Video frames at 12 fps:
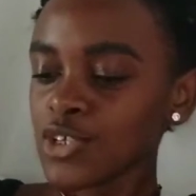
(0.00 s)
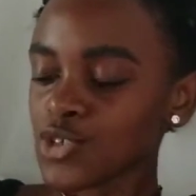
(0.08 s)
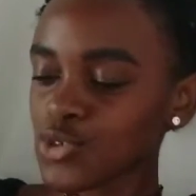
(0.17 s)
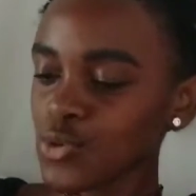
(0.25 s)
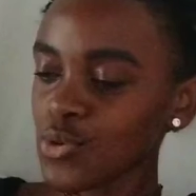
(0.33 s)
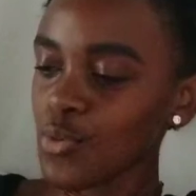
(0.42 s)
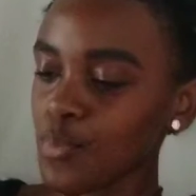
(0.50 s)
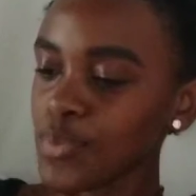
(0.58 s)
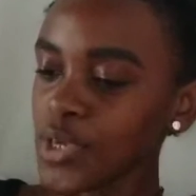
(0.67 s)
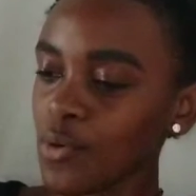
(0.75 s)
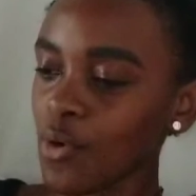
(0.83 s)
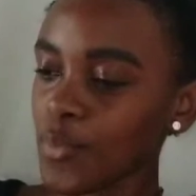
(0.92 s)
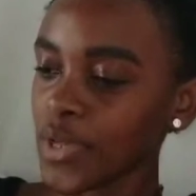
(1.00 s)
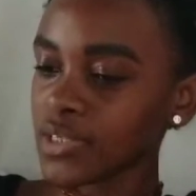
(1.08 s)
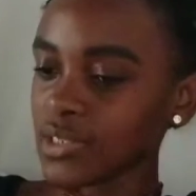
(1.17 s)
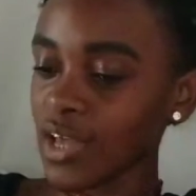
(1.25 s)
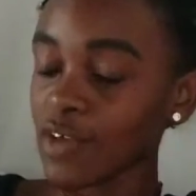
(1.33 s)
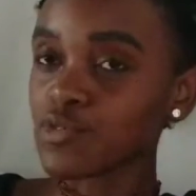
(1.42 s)
So be
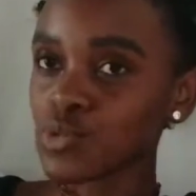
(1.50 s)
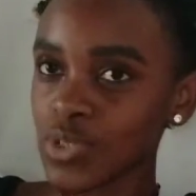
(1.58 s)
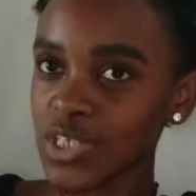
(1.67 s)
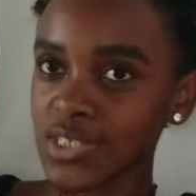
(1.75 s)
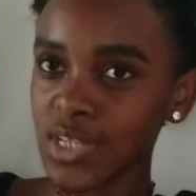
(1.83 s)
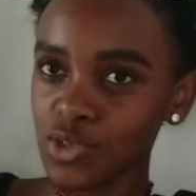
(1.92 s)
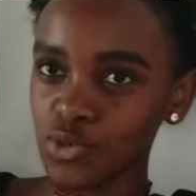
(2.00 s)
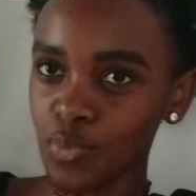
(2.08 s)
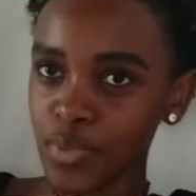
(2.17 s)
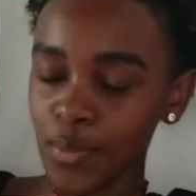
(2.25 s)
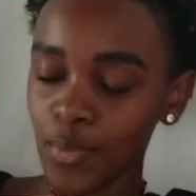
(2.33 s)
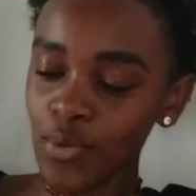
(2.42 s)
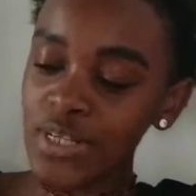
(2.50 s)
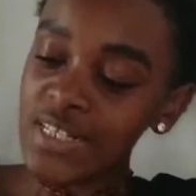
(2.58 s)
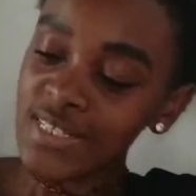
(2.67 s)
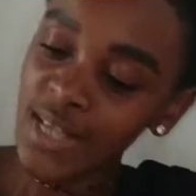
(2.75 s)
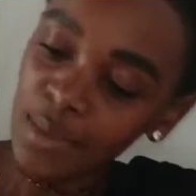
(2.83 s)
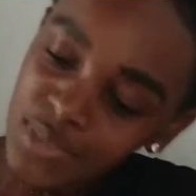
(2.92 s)
open enough to listen to people.
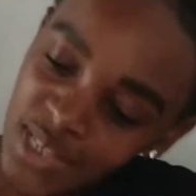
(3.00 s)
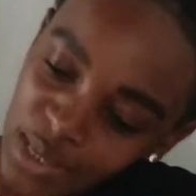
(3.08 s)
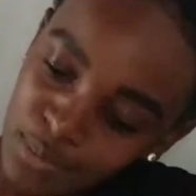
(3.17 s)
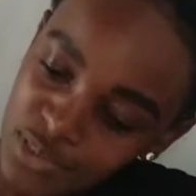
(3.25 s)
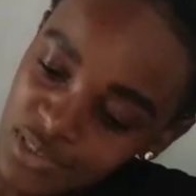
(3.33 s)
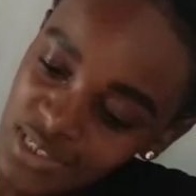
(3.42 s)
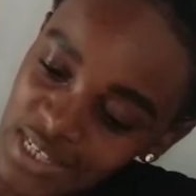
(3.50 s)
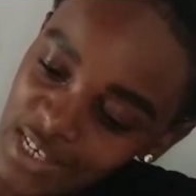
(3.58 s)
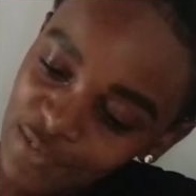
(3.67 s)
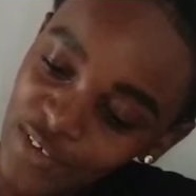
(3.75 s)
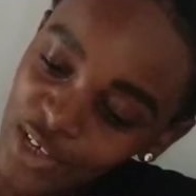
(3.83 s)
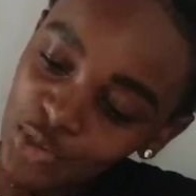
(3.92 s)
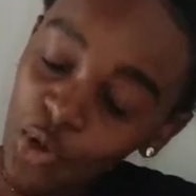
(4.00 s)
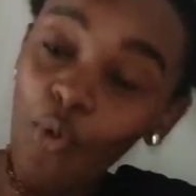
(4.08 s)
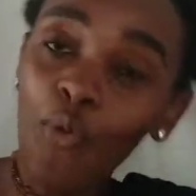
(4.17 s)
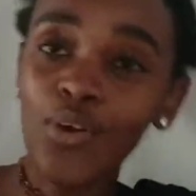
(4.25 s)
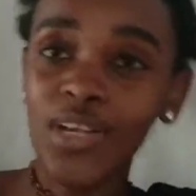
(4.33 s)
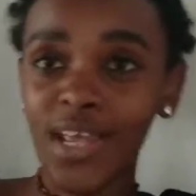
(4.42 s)
Sometimes even
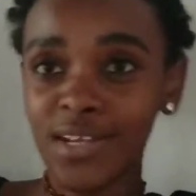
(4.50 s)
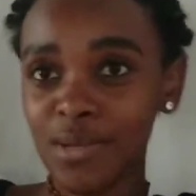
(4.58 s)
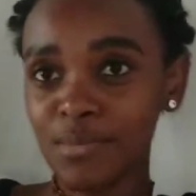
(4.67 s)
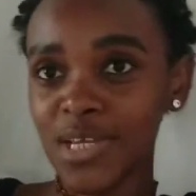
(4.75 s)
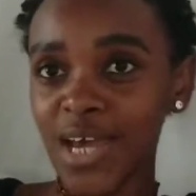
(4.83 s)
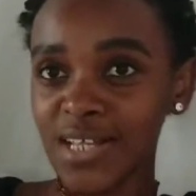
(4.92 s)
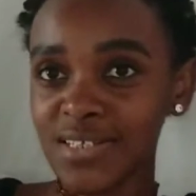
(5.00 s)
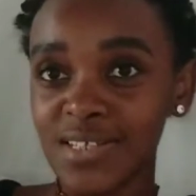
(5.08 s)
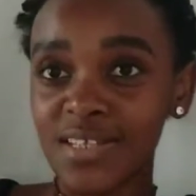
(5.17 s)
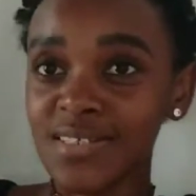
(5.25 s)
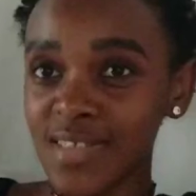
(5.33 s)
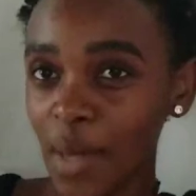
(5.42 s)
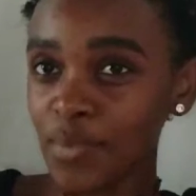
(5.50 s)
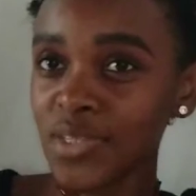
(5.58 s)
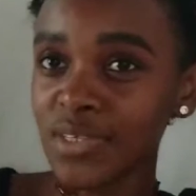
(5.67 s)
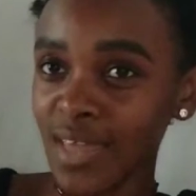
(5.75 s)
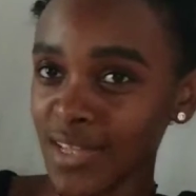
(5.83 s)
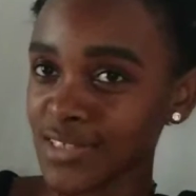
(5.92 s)
your own enemy can say
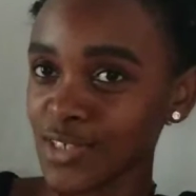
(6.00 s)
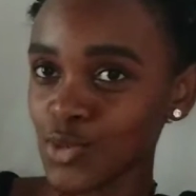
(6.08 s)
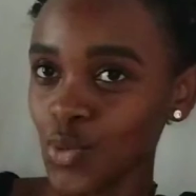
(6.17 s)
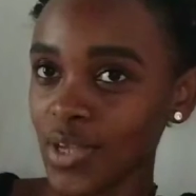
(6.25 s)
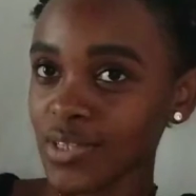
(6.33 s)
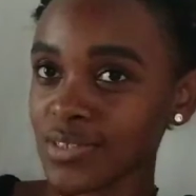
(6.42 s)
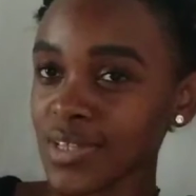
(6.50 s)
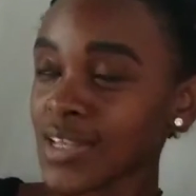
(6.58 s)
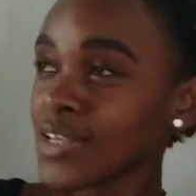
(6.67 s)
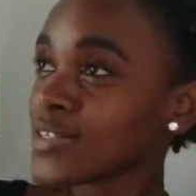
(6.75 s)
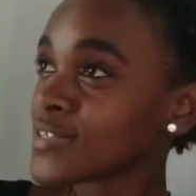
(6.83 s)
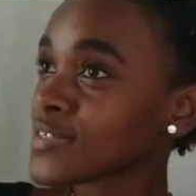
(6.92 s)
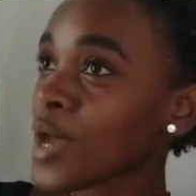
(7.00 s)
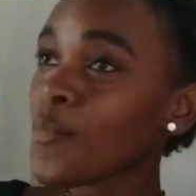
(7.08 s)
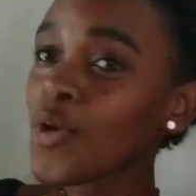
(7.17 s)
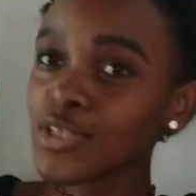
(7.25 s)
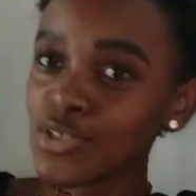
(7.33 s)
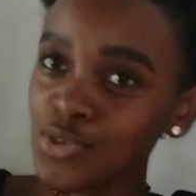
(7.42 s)
something that is wise
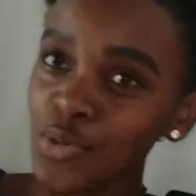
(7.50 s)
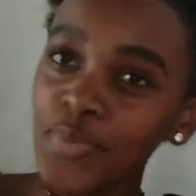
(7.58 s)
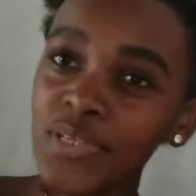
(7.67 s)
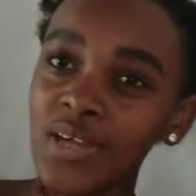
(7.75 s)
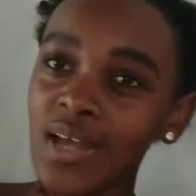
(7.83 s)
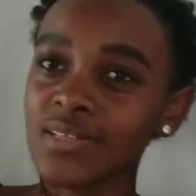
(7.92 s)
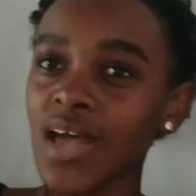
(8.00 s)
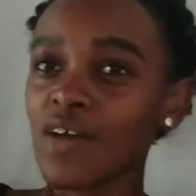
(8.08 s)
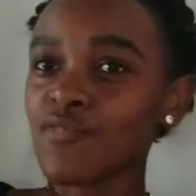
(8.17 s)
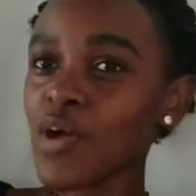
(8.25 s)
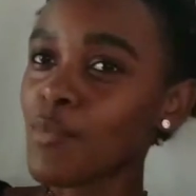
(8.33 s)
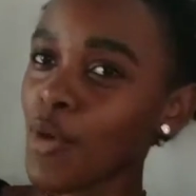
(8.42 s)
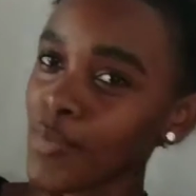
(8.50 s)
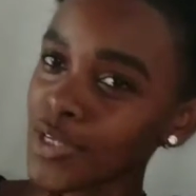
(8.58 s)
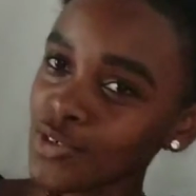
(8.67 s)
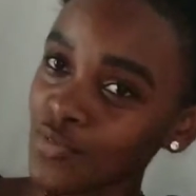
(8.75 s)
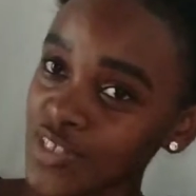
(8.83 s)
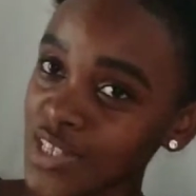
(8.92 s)
someone stupid can have a
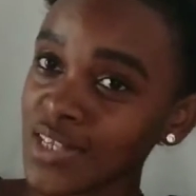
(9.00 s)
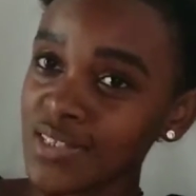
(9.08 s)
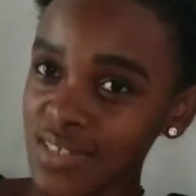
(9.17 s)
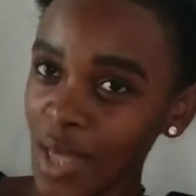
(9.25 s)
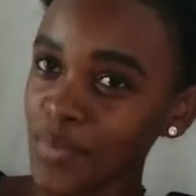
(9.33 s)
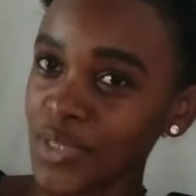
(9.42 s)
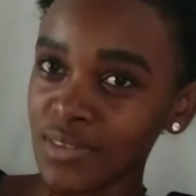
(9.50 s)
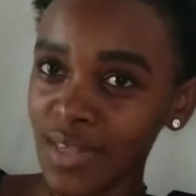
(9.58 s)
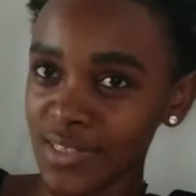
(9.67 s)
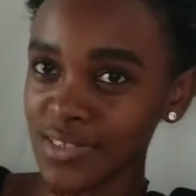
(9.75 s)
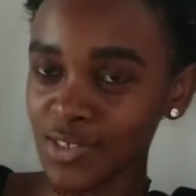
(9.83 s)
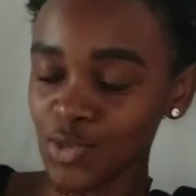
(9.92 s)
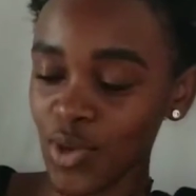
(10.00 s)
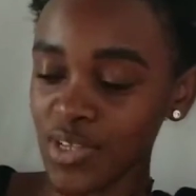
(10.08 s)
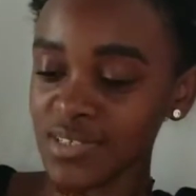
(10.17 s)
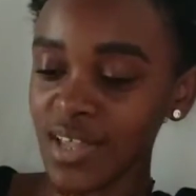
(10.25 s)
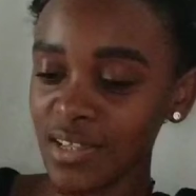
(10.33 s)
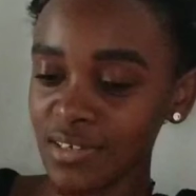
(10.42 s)
moment of saying something that is
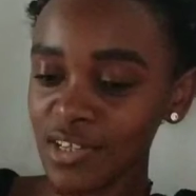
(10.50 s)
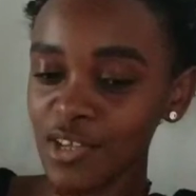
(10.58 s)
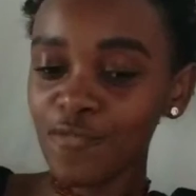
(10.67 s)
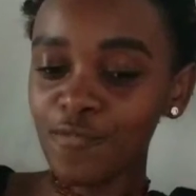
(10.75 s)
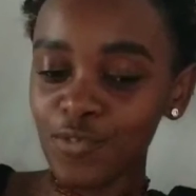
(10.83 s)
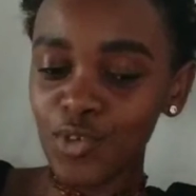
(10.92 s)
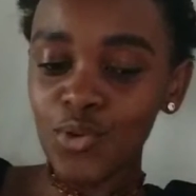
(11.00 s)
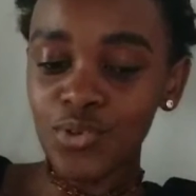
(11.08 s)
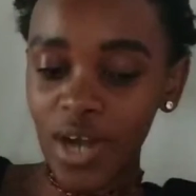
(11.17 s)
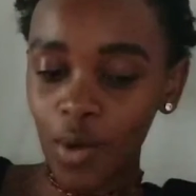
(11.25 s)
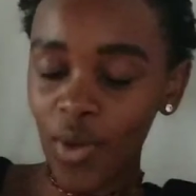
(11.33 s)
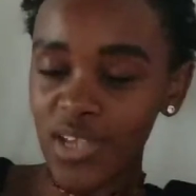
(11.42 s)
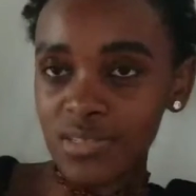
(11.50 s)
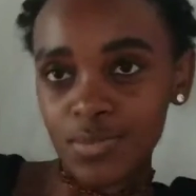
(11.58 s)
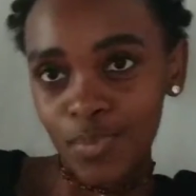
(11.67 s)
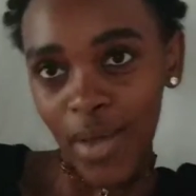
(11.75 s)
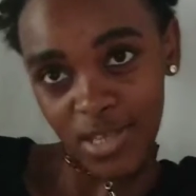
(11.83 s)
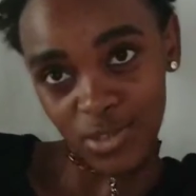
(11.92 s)
wise and if you're a
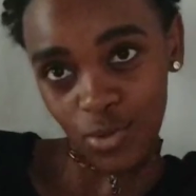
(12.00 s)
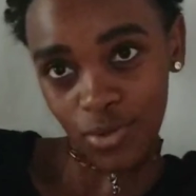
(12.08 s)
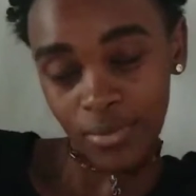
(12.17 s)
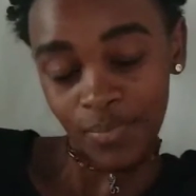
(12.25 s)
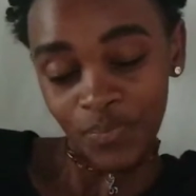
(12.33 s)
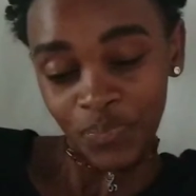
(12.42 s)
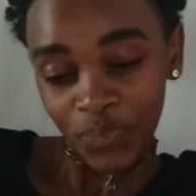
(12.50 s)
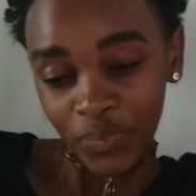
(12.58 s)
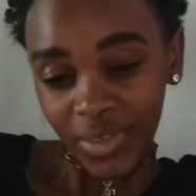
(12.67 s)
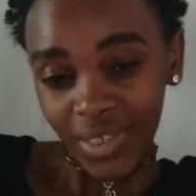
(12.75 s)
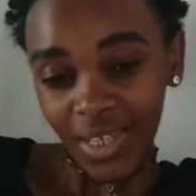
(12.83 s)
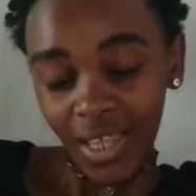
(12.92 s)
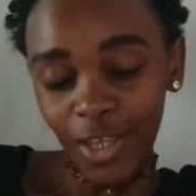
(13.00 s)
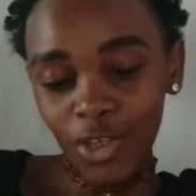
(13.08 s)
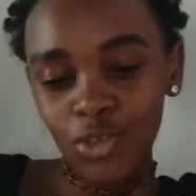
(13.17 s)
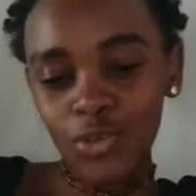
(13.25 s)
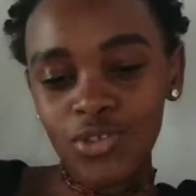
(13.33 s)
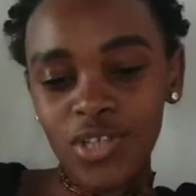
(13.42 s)
wise person
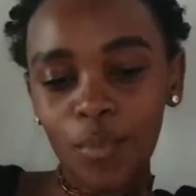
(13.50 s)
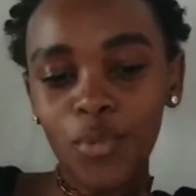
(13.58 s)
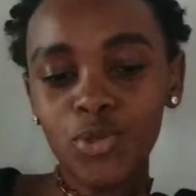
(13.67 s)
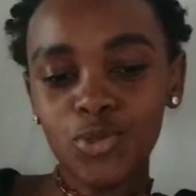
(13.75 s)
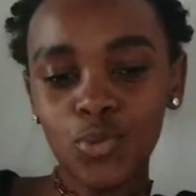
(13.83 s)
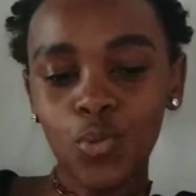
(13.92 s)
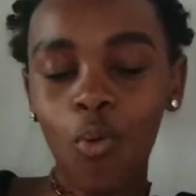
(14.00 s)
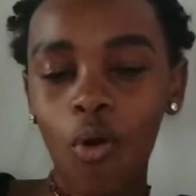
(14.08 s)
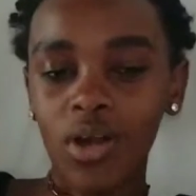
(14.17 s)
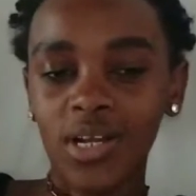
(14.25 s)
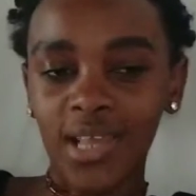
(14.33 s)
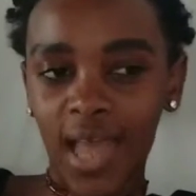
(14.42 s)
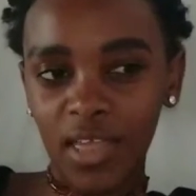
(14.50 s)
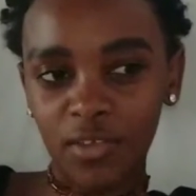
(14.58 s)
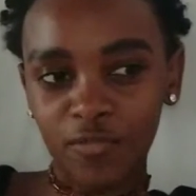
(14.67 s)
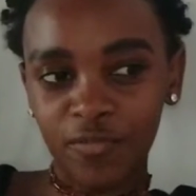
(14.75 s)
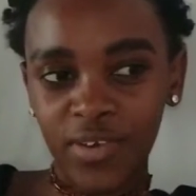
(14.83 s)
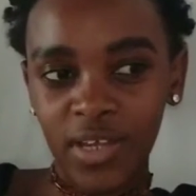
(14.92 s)
you're supposed to walk
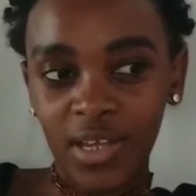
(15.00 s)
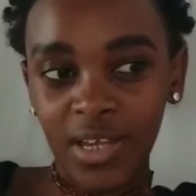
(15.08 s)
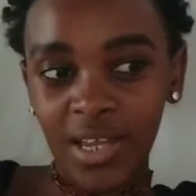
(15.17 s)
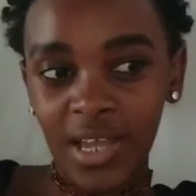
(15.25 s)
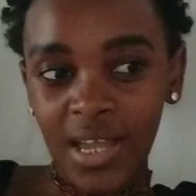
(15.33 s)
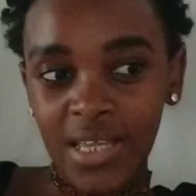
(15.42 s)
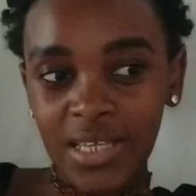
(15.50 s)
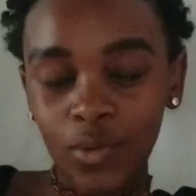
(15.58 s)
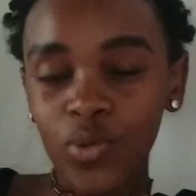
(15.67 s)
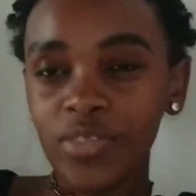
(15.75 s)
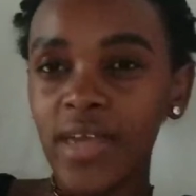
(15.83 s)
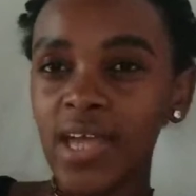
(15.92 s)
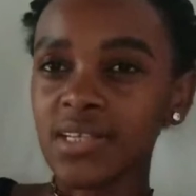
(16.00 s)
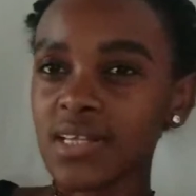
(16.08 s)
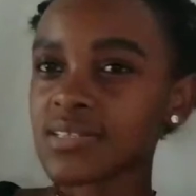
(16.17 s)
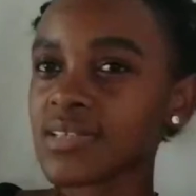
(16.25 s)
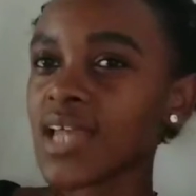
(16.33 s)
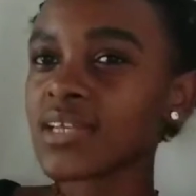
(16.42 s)
life with the
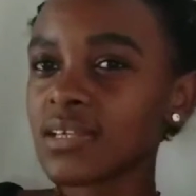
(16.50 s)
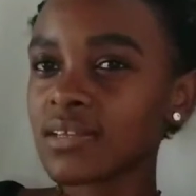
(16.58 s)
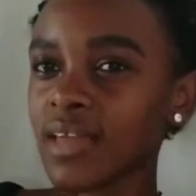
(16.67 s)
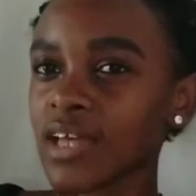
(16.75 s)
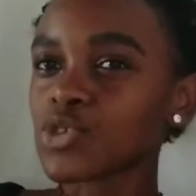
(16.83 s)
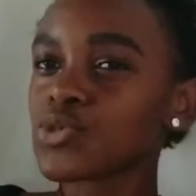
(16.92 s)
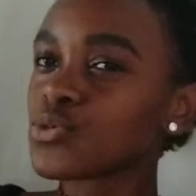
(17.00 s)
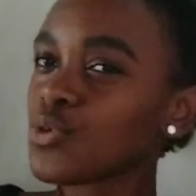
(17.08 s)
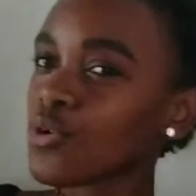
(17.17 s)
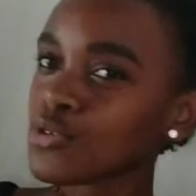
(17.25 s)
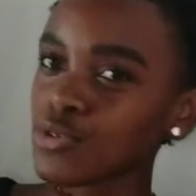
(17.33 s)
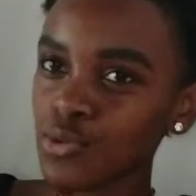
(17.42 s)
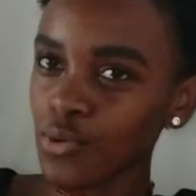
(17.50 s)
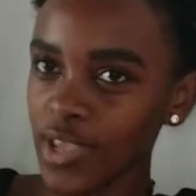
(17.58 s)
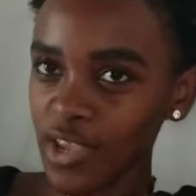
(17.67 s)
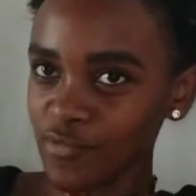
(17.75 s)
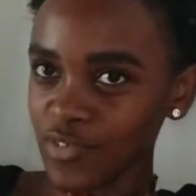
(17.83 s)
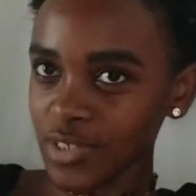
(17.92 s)
understanding that you don't know
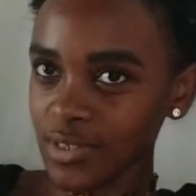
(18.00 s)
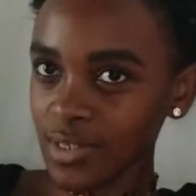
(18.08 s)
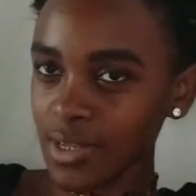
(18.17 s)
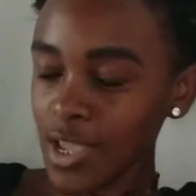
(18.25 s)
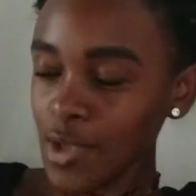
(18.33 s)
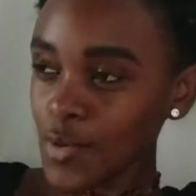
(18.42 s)
everything